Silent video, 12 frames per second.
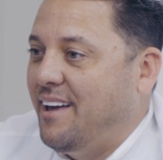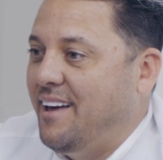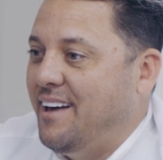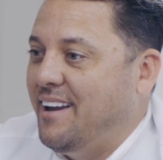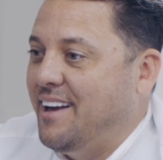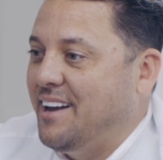
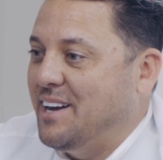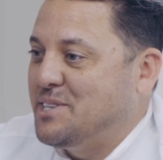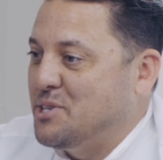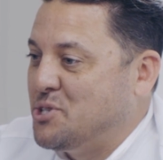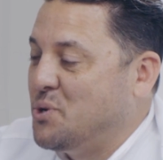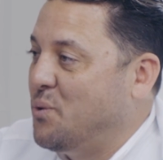and I
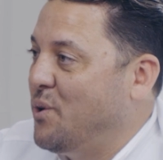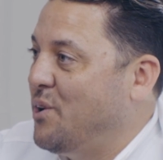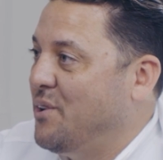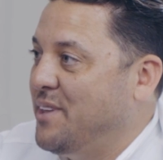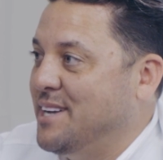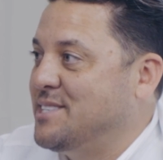got to
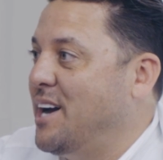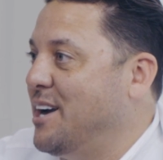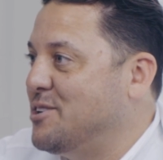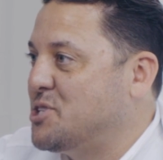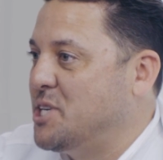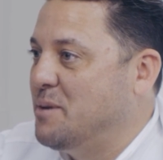tour the
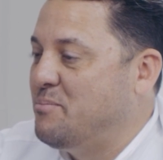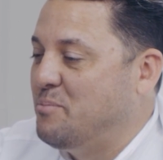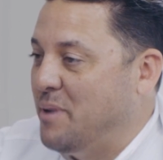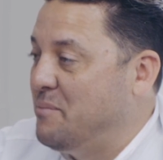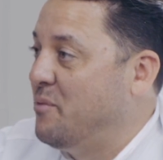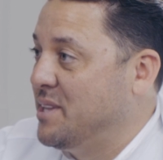entire ship
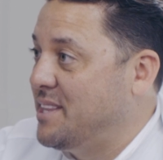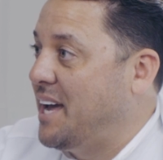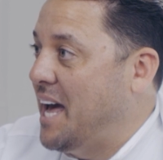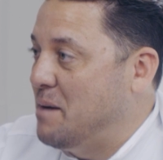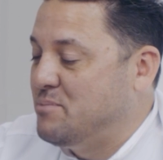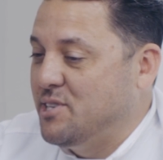with the
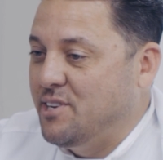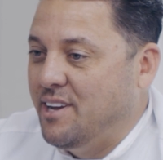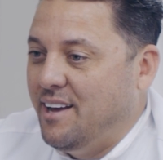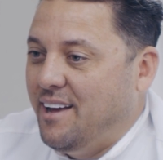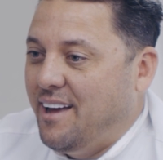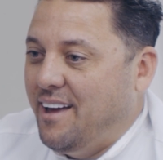
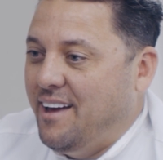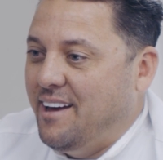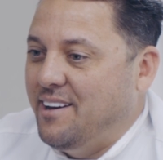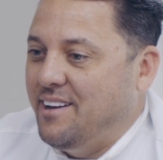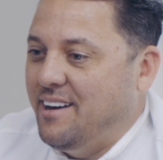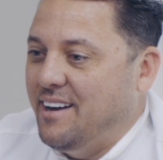captain
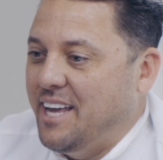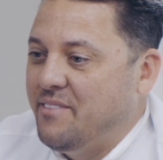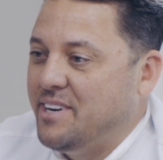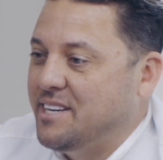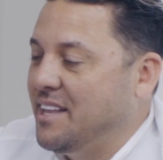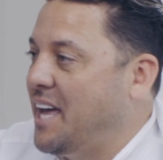and
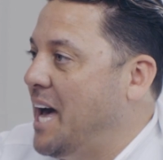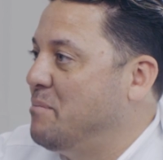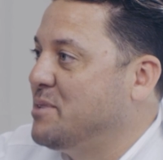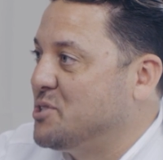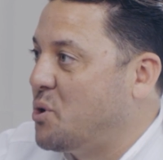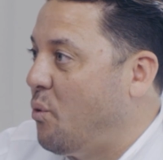even into the
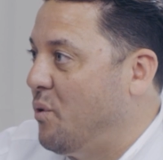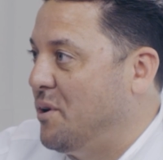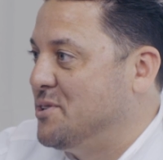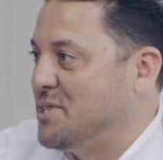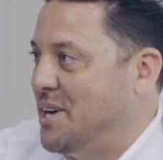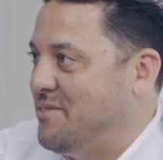captain's
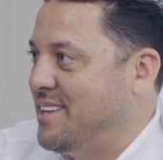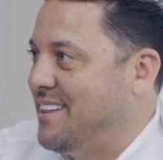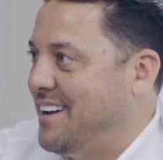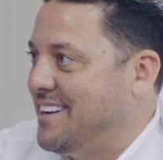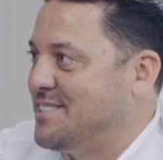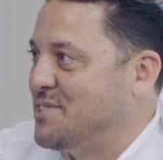quarters and everything.